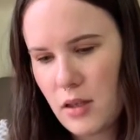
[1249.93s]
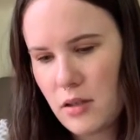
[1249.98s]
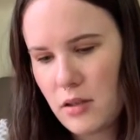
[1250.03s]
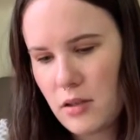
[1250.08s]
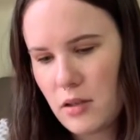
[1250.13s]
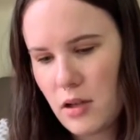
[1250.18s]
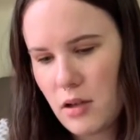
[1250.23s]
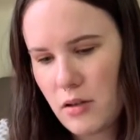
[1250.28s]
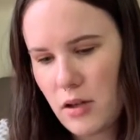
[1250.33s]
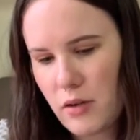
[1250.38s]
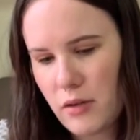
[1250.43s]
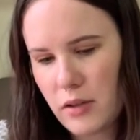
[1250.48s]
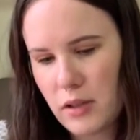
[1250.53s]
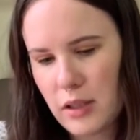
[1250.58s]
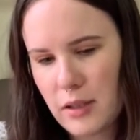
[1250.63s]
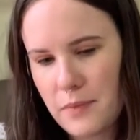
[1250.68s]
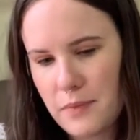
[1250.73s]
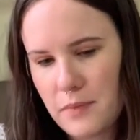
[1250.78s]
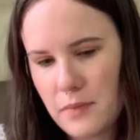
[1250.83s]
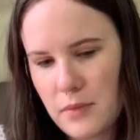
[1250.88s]
No, not
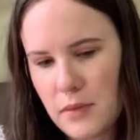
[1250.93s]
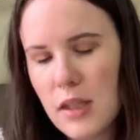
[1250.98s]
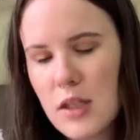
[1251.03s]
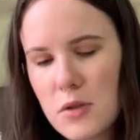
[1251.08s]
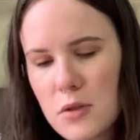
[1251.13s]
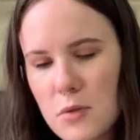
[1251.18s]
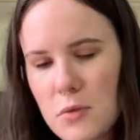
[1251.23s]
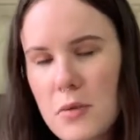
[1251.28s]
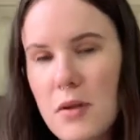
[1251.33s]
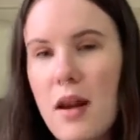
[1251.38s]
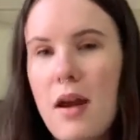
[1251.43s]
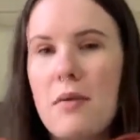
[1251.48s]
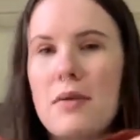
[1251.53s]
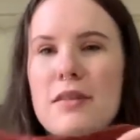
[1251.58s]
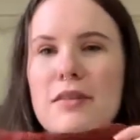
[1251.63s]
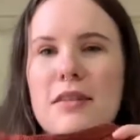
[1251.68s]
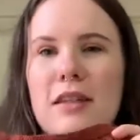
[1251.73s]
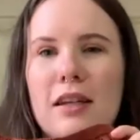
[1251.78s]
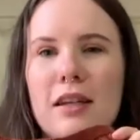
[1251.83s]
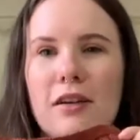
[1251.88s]
really. This is what I was
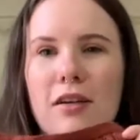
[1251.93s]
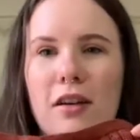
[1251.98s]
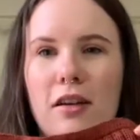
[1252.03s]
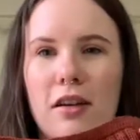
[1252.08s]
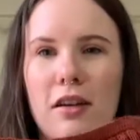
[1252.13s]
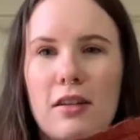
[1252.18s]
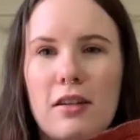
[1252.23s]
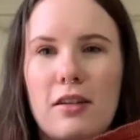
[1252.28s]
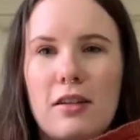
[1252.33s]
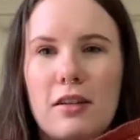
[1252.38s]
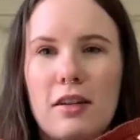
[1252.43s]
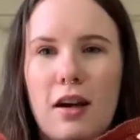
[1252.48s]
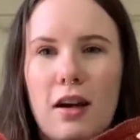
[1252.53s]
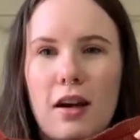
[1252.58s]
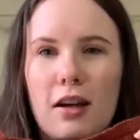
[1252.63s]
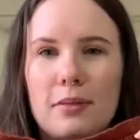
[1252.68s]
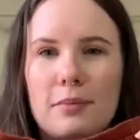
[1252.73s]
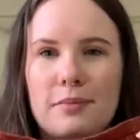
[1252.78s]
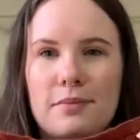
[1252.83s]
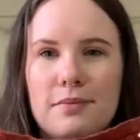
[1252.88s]
knitting on
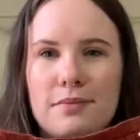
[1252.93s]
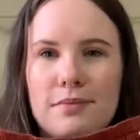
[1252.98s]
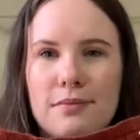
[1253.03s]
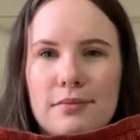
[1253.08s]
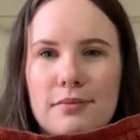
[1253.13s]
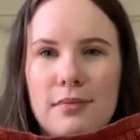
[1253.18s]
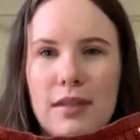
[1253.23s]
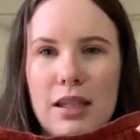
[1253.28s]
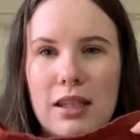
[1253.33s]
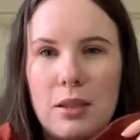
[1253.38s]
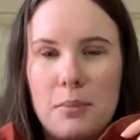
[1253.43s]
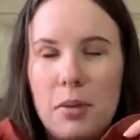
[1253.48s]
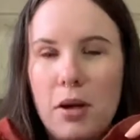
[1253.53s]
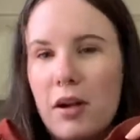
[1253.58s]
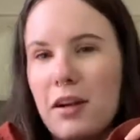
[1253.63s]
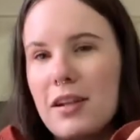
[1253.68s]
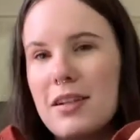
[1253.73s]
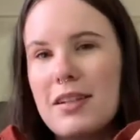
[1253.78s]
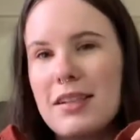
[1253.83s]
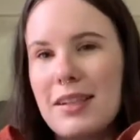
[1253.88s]
um, in the
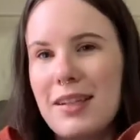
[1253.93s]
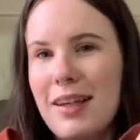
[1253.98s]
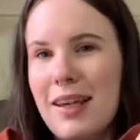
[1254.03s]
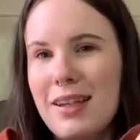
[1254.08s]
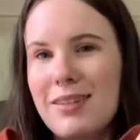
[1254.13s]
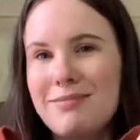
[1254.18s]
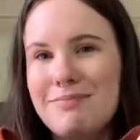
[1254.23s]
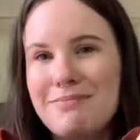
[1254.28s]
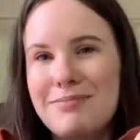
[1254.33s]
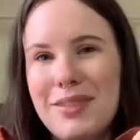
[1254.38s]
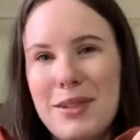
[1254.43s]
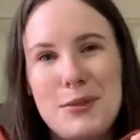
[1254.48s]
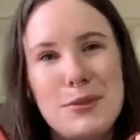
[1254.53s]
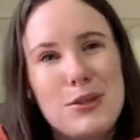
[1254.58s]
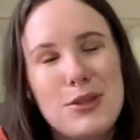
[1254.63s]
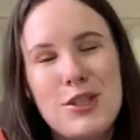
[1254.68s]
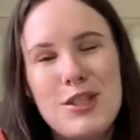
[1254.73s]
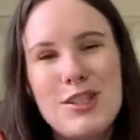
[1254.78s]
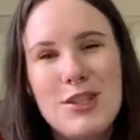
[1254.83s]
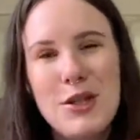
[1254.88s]
park today. It was
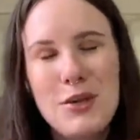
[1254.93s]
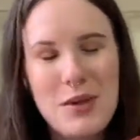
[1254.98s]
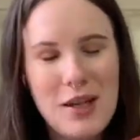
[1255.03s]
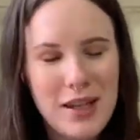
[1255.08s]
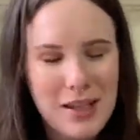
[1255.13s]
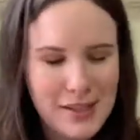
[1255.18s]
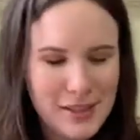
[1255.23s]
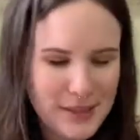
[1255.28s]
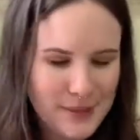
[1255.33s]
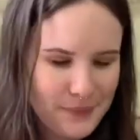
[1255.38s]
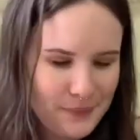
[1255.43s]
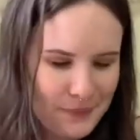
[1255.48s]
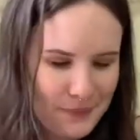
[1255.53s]
just so nice.